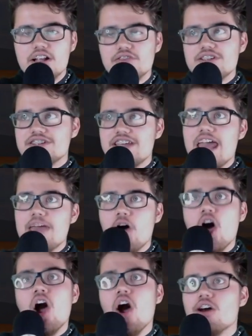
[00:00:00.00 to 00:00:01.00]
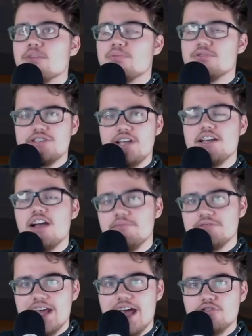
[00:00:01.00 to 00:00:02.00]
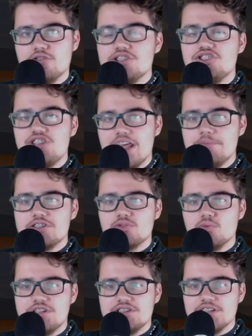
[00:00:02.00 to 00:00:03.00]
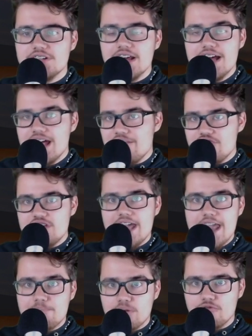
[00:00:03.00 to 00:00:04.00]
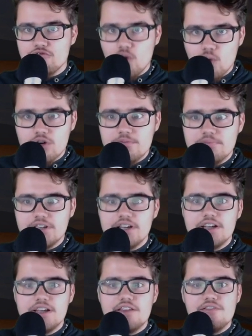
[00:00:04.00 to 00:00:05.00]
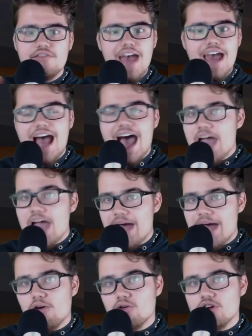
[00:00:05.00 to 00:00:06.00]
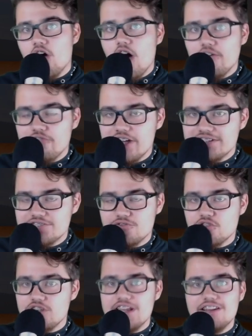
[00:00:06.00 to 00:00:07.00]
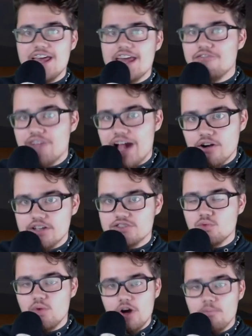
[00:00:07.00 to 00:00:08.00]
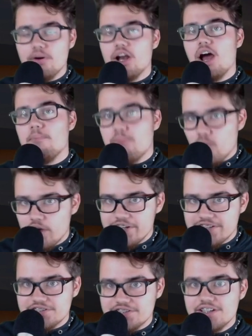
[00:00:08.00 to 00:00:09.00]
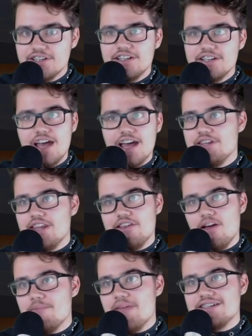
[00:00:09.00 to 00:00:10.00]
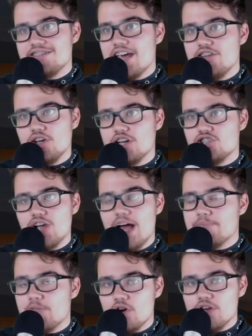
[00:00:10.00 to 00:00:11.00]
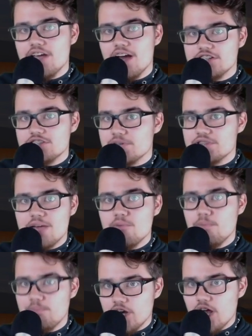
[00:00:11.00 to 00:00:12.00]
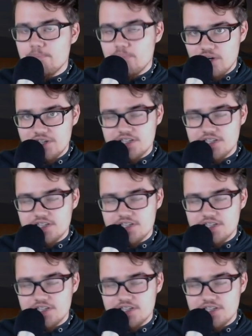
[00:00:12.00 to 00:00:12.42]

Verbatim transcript: This game 100% comes down to Jameis Winston. If you can't perform, that high powered offense for the Atlanta Falcons will put up points. I mean, I'm not saying they're going to drop 30 on us, but they will put up points.